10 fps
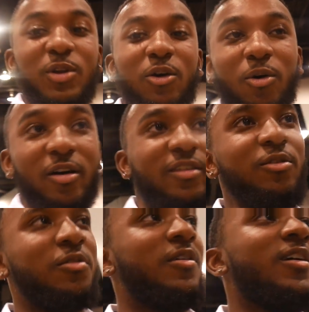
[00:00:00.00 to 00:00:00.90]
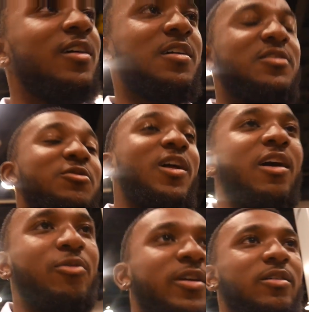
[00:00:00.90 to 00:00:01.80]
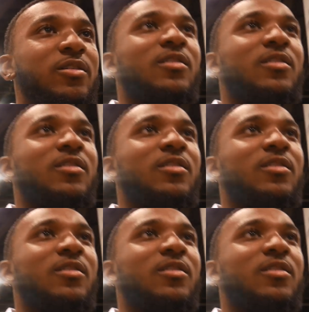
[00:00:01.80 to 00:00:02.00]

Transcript: we don't want you because you're not real.